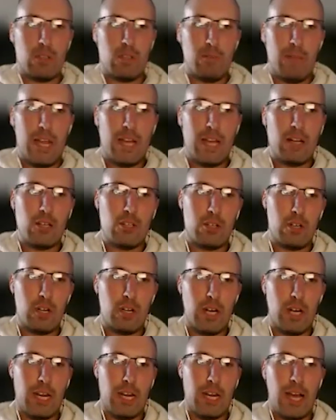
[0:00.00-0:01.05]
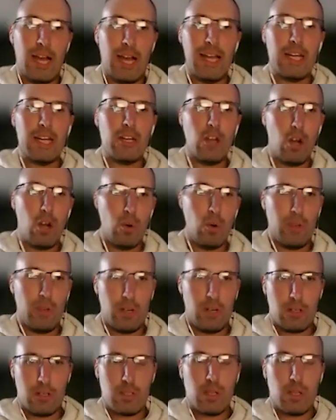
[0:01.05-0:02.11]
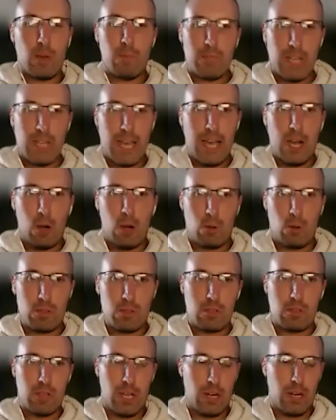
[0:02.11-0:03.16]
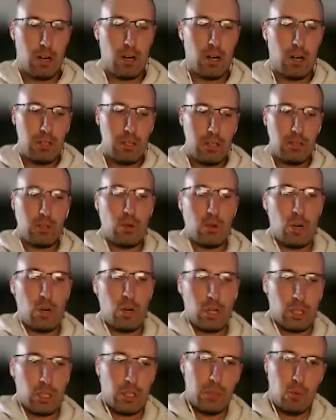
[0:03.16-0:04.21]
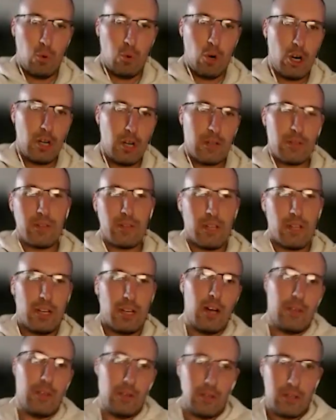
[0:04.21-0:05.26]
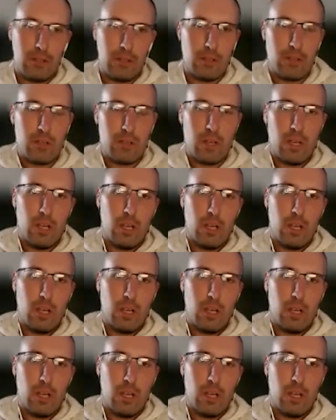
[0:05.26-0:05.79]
manager and I know there's some towns that are historically worse than others,